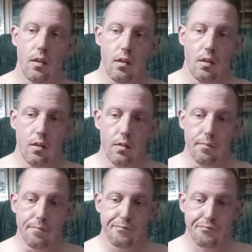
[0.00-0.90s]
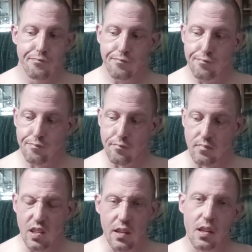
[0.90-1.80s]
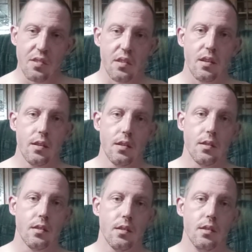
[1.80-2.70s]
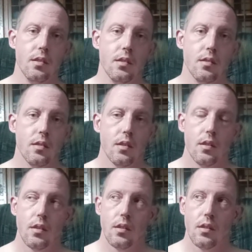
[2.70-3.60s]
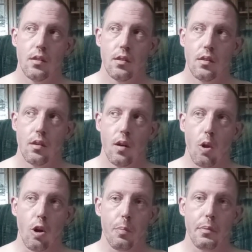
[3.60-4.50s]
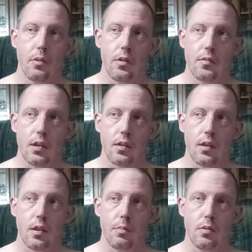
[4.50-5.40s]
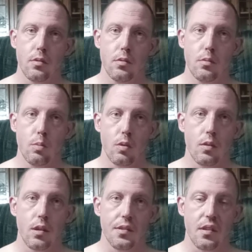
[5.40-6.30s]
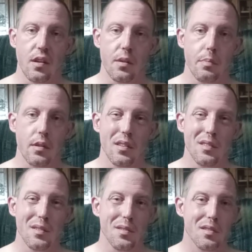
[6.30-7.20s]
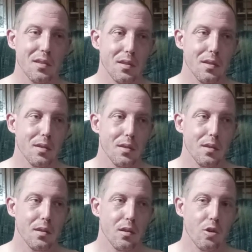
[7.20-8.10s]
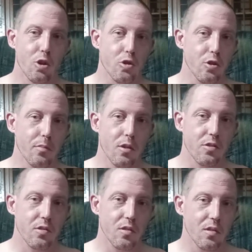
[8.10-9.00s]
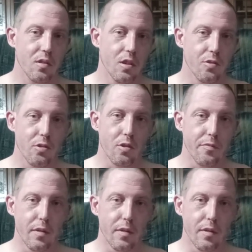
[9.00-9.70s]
And that's the thing. And a lot of people don't take time to realize that because they're too much into their